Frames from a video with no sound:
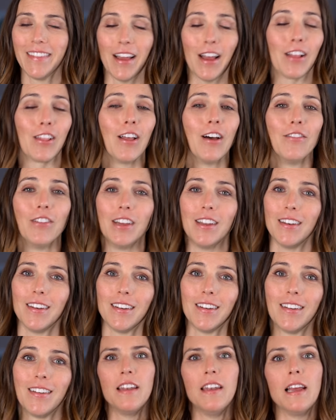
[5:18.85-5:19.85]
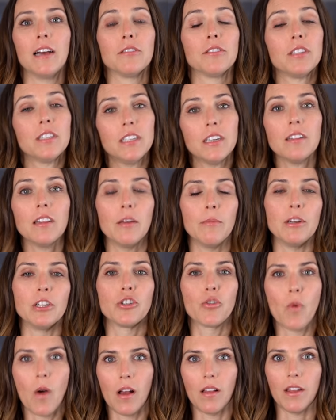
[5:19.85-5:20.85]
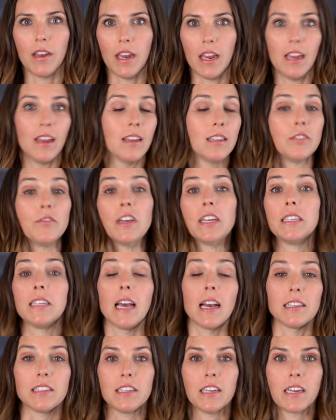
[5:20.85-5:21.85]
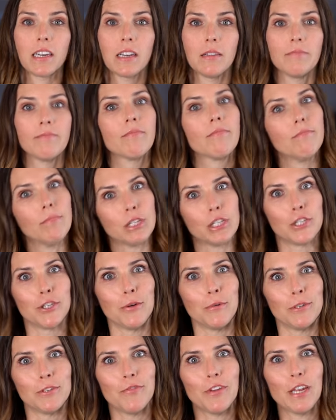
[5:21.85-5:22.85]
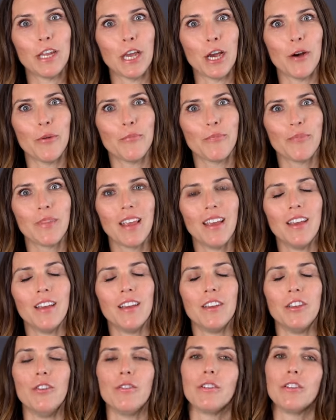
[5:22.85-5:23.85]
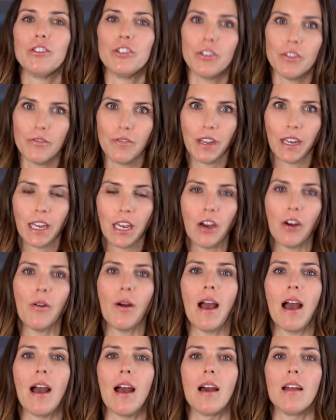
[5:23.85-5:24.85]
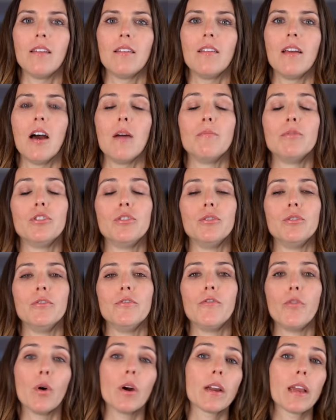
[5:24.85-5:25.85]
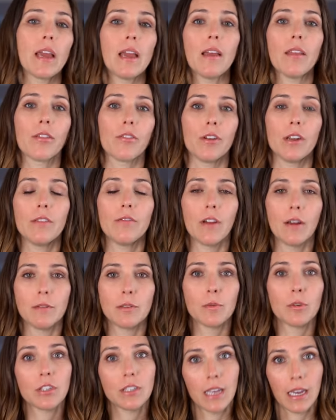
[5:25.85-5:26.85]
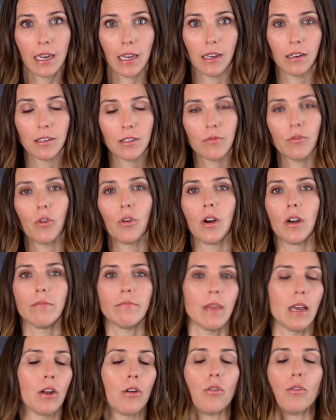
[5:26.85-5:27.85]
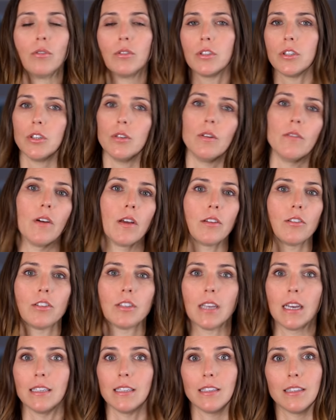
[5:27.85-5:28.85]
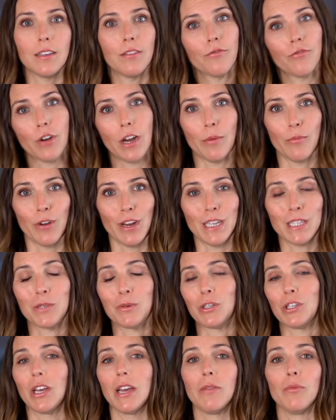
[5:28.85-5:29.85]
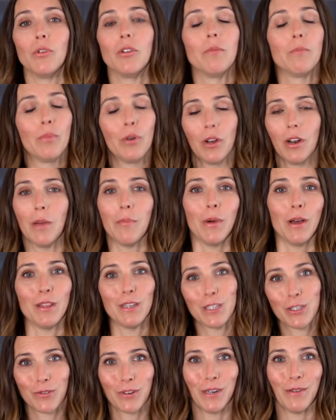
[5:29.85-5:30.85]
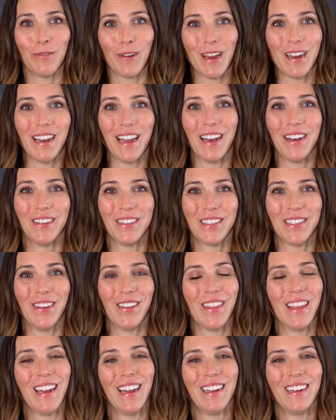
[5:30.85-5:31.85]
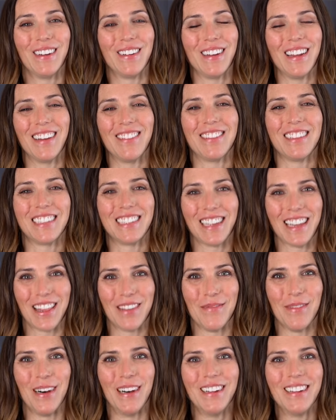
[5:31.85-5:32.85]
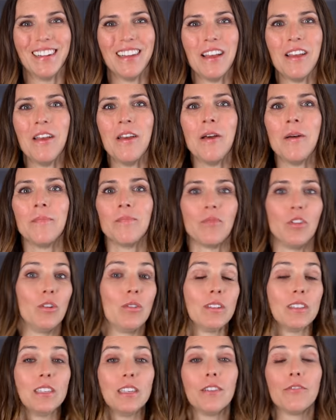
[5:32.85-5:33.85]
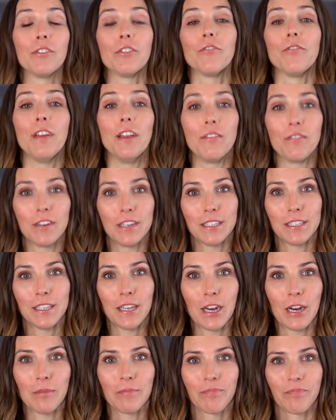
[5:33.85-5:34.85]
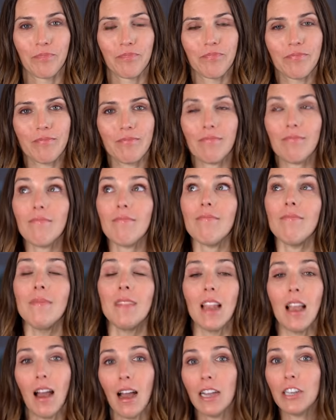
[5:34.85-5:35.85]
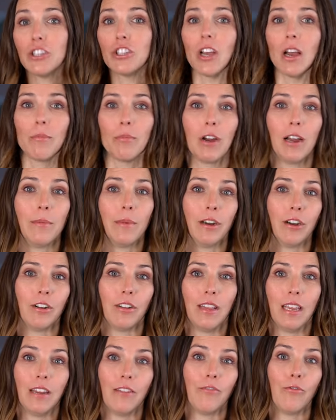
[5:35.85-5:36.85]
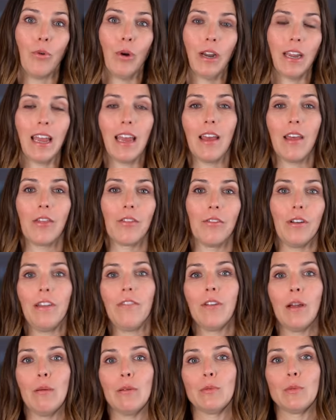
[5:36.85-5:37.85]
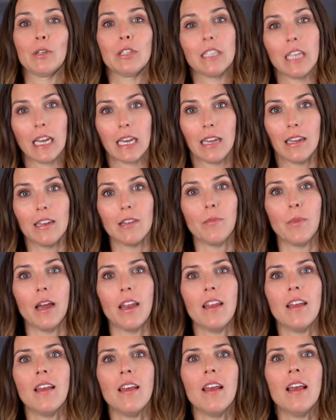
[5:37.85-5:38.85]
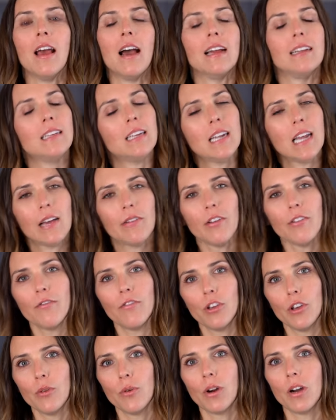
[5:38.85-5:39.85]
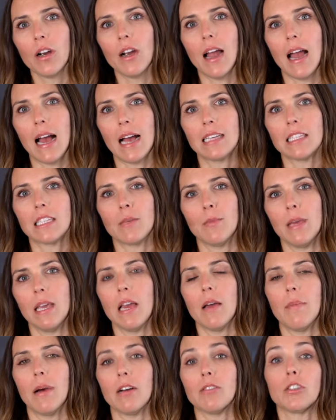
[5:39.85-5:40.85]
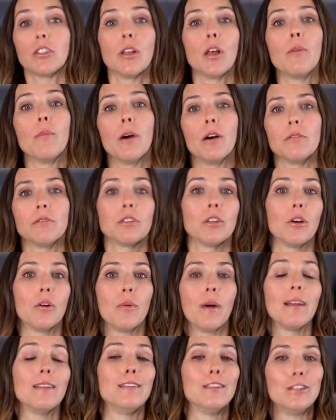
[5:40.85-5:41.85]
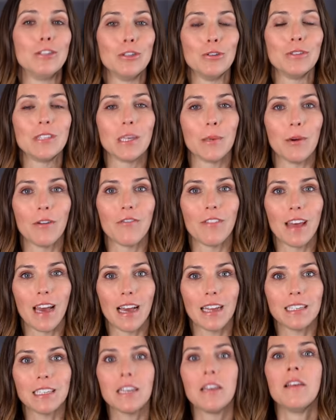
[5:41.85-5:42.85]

I love it. Now, still image quality is fantastic, but so is video. You can shoot video at up to 4K at 30 frames per second, or at a whole slew of other sizes and frame rates, which I will put up on the screen right now so that I don't have to say them all. You can see if your favorite is there. I shot primarily in 4K at 30 frames per second, but I did have a viewer ask me about slow mo, so I did do some of that.